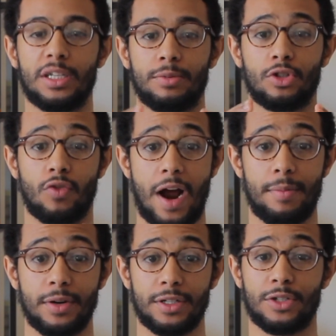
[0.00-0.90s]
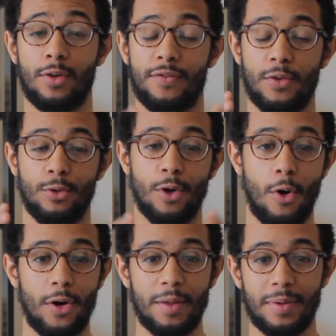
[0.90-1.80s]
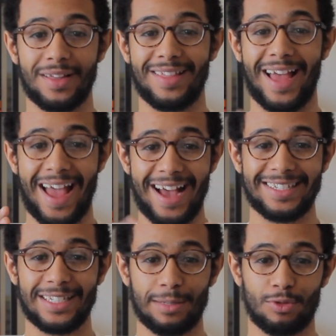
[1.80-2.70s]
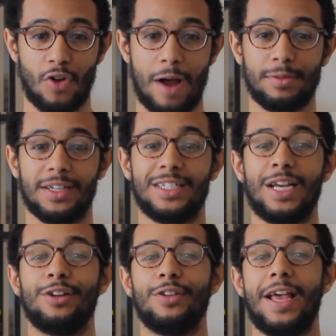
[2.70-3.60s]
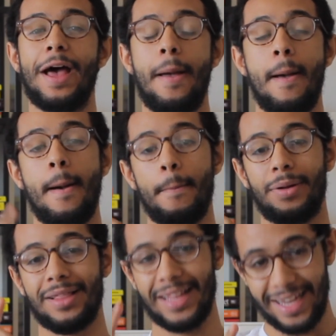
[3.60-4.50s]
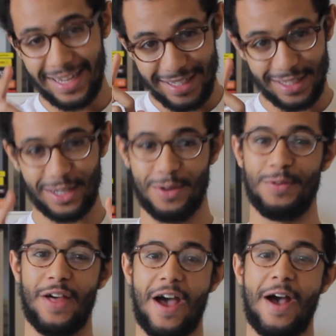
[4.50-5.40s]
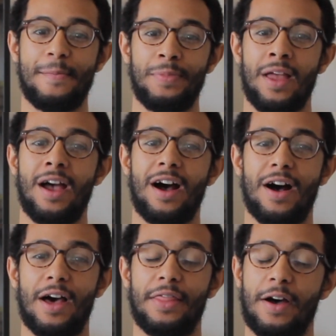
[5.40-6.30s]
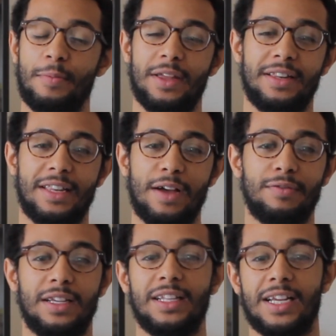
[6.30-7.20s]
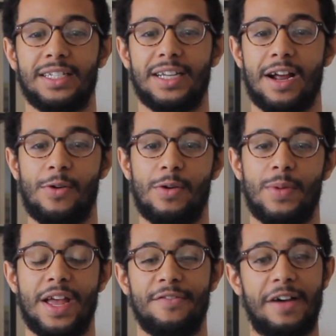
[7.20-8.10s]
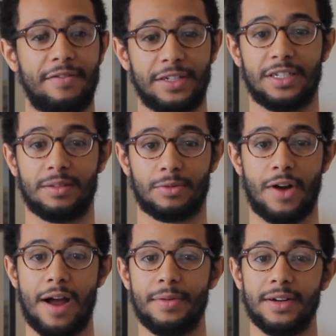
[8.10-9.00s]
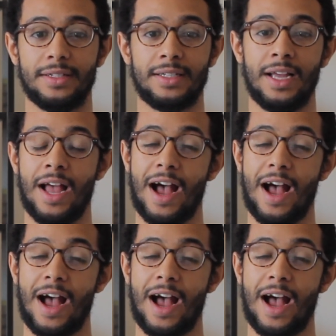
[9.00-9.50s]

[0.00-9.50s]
subscribers. So if you know anybody that hasn't subscribed to the channel yet, please do that. That'll be definitely legendary when we hit 500 subscribers.